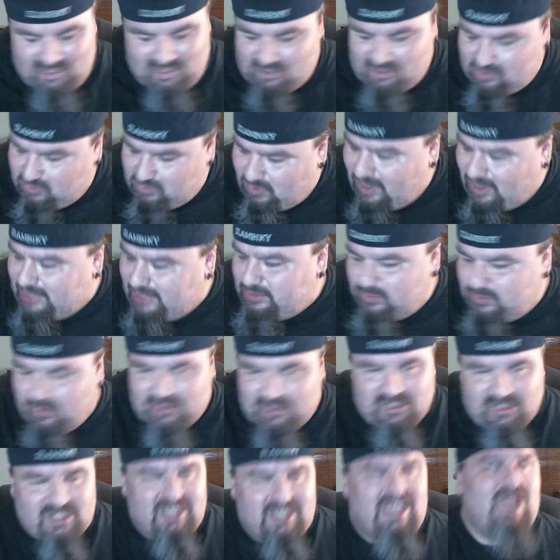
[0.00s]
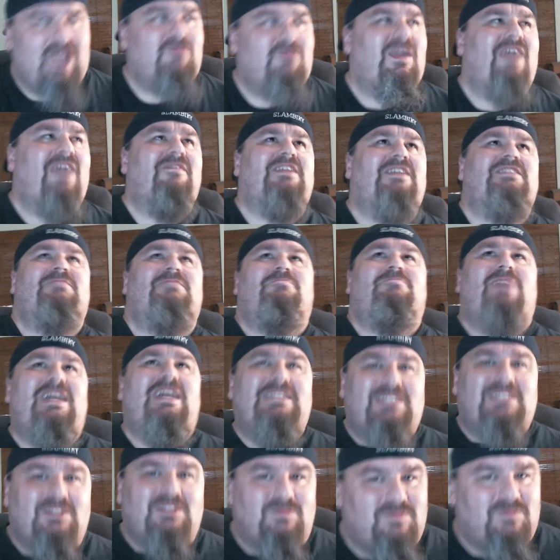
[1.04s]
Christ, once again we have these
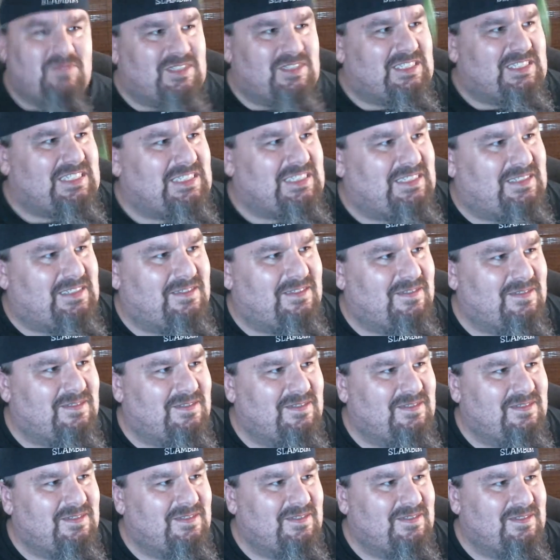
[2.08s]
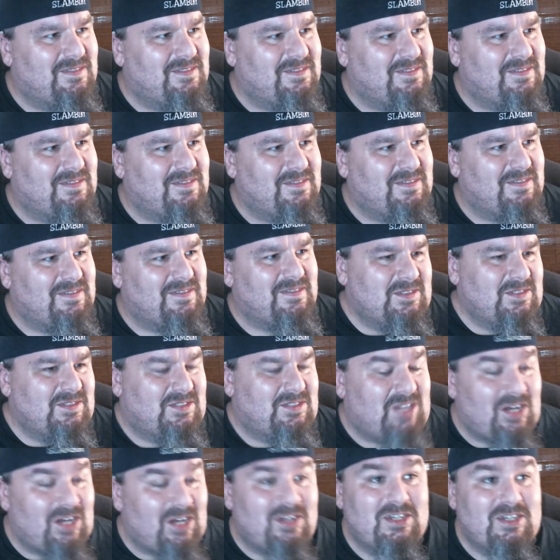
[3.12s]
matches. God.
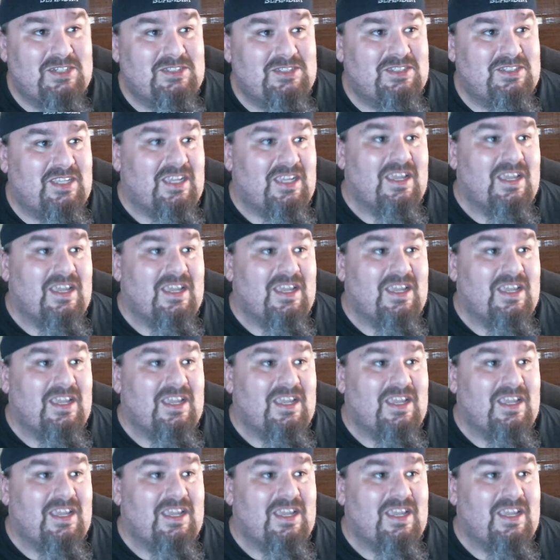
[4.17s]
Seriously,